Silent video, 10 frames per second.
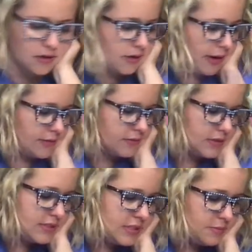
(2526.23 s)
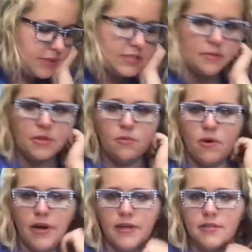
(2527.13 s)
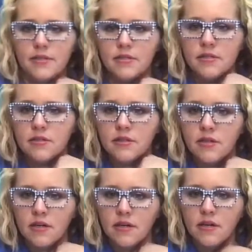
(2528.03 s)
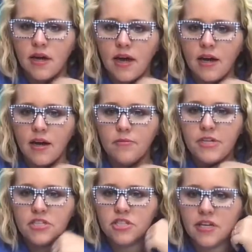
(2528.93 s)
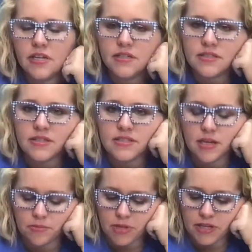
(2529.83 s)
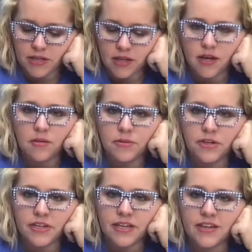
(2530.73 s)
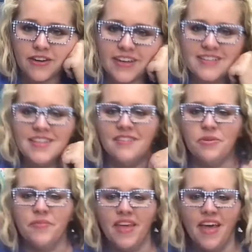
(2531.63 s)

Okay, let's dip in some of the white how much is the template club? Your your kids love them.